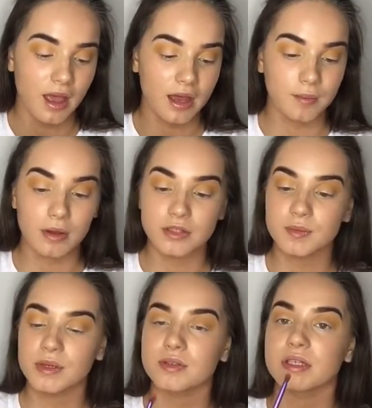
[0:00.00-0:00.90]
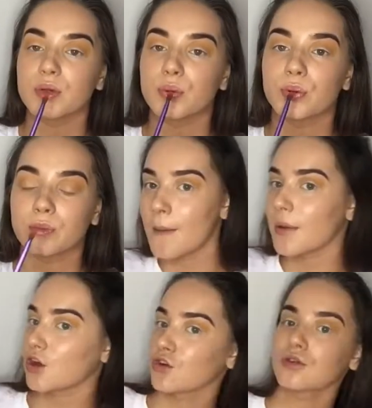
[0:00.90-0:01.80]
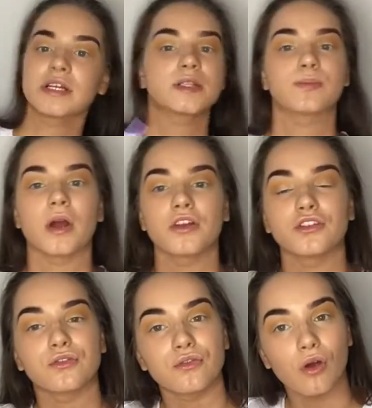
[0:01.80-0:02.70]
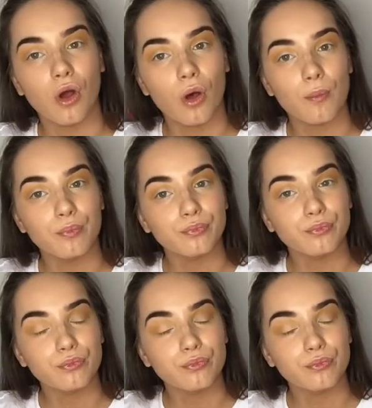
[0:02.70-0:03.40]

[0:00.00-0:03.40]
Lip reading: And I'm going to be using my crease brush from